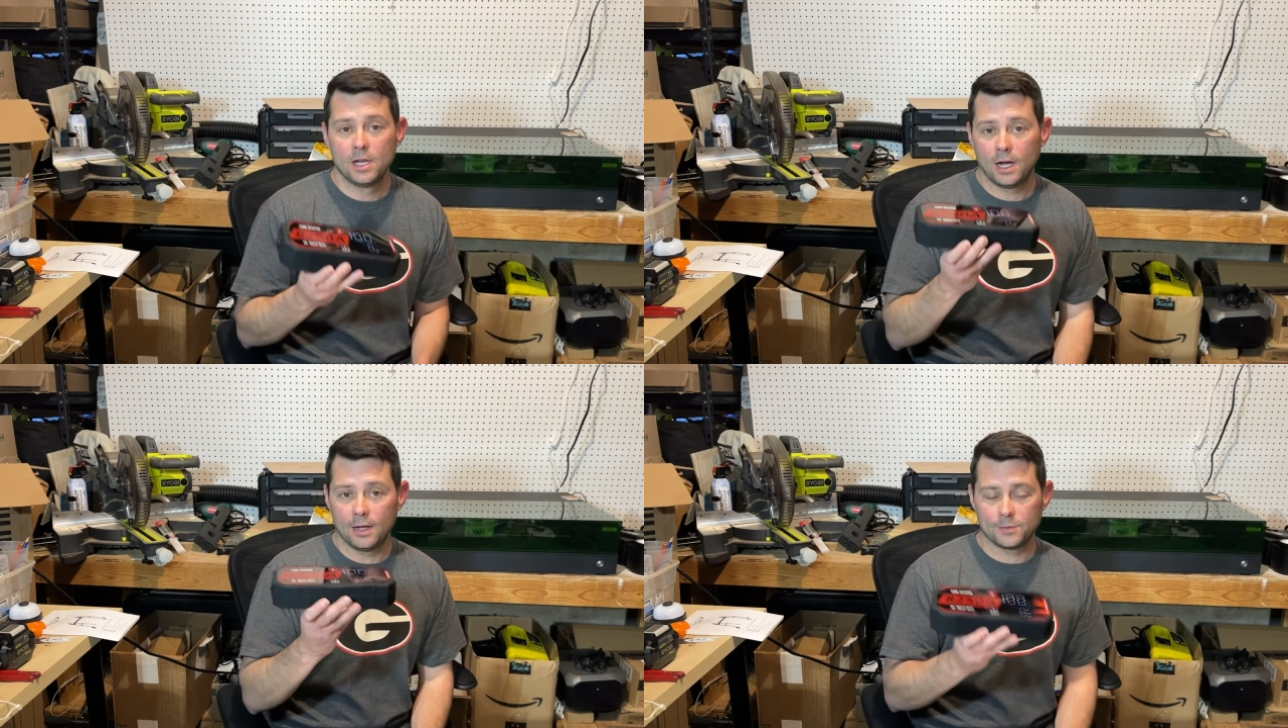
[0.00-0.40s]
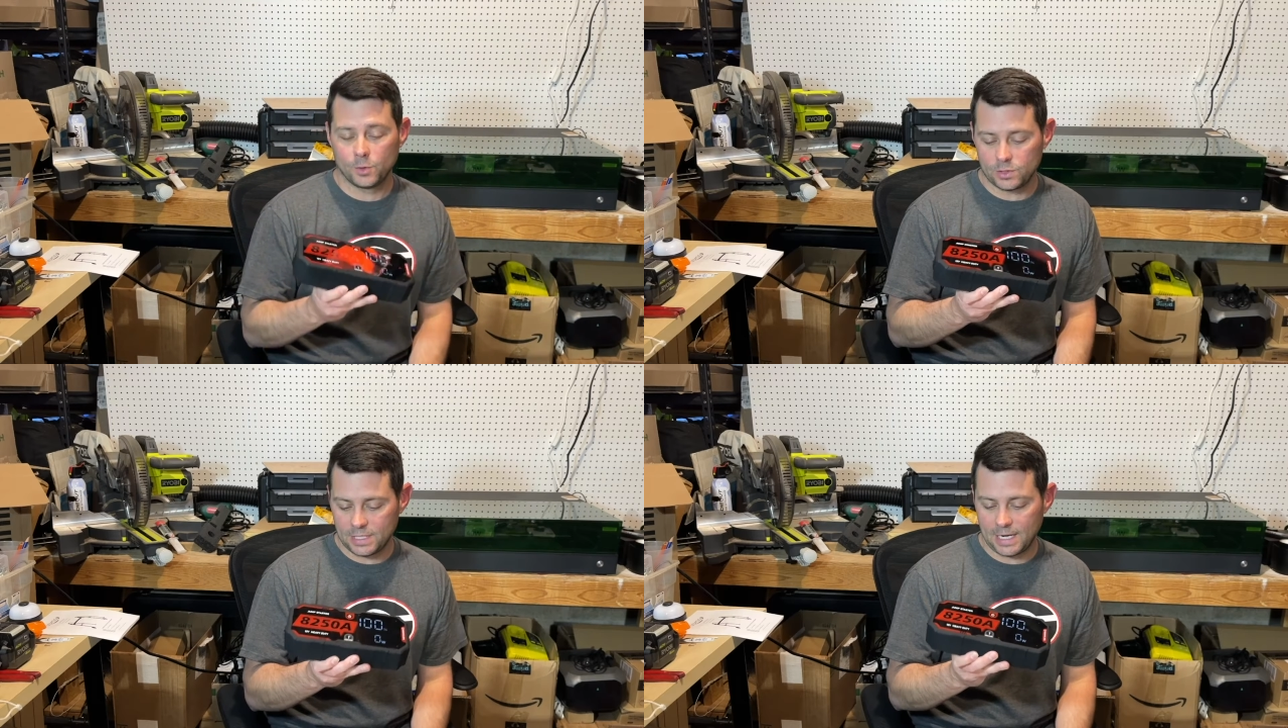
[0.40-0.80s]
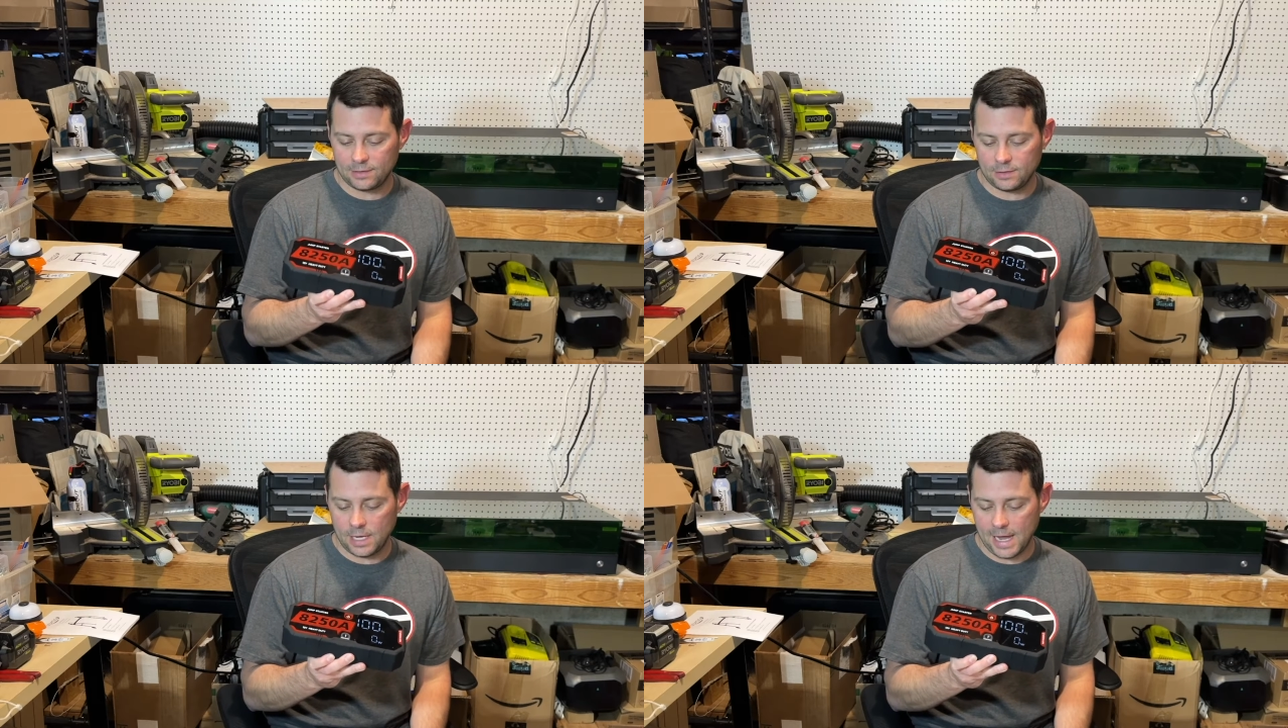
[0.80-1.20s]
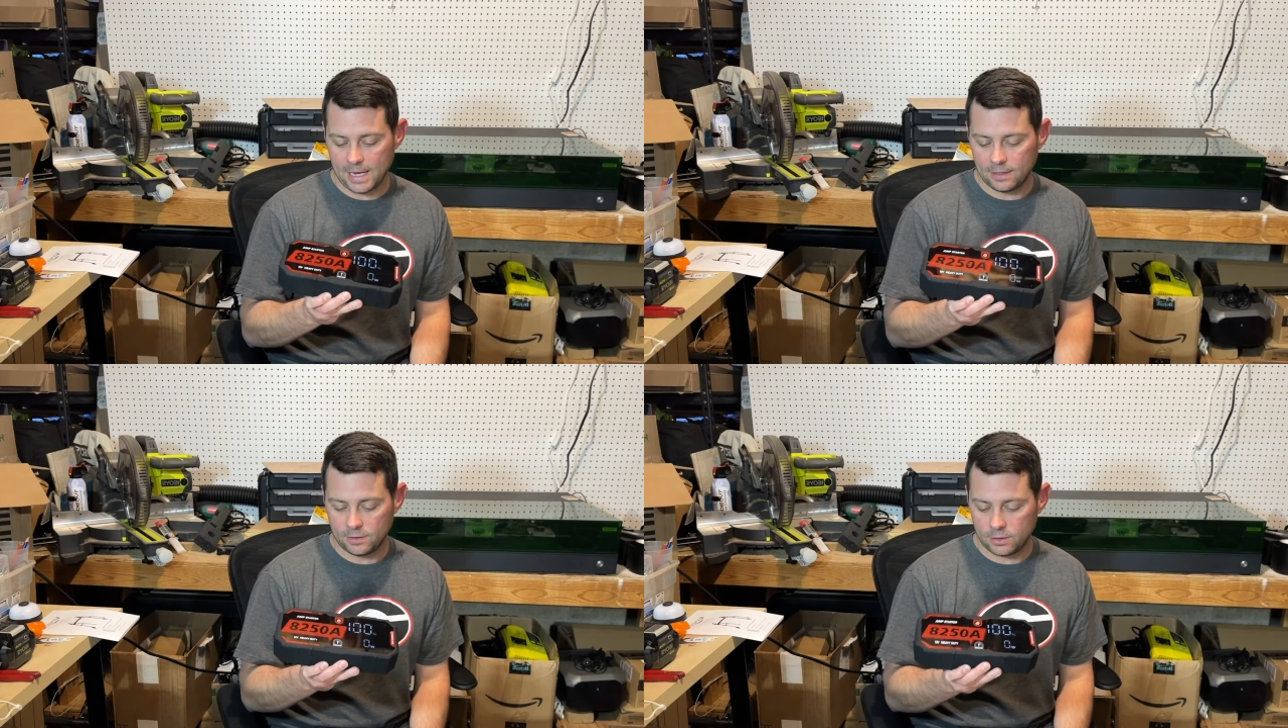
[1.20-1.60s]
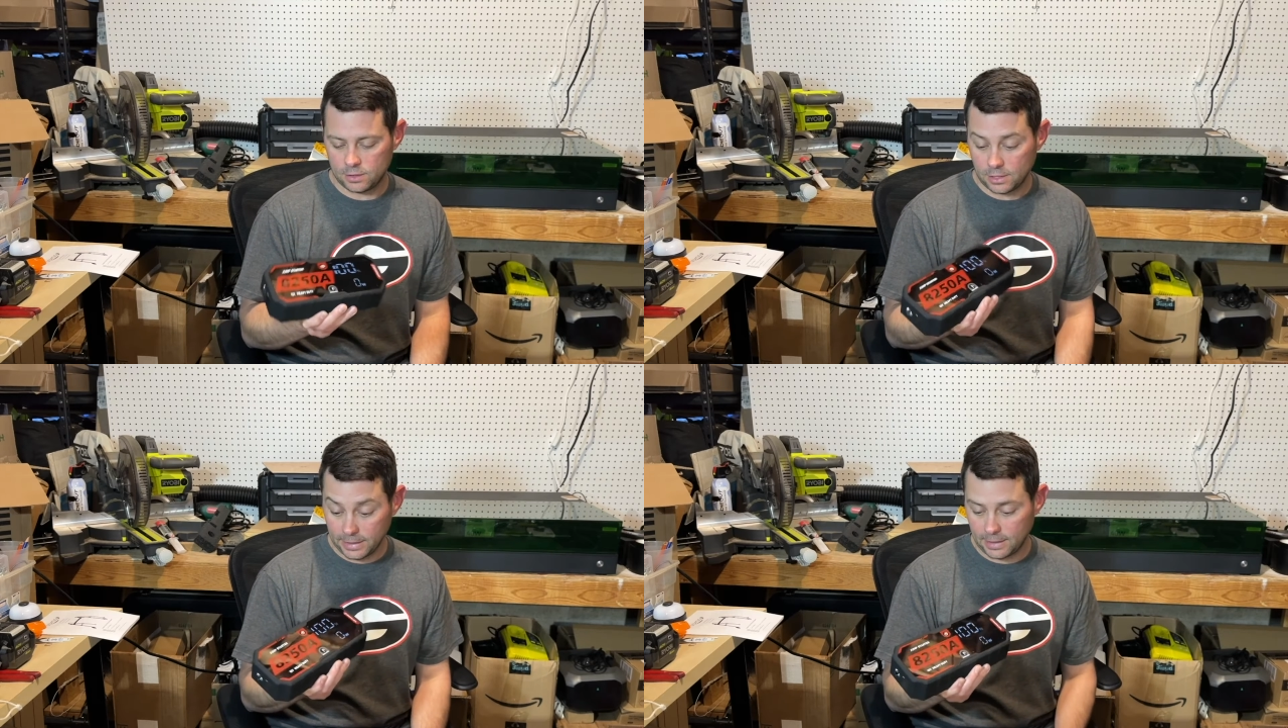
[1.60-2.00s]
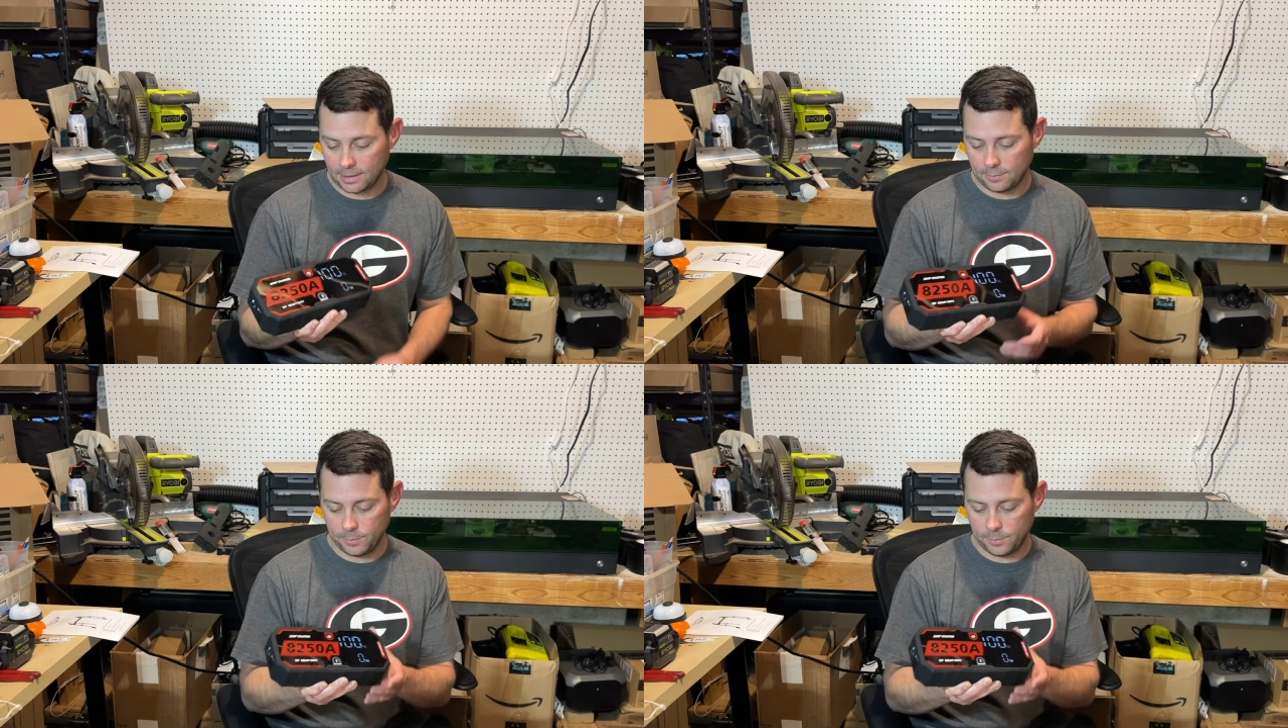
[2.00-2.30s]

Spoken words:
So it's nice and sleek,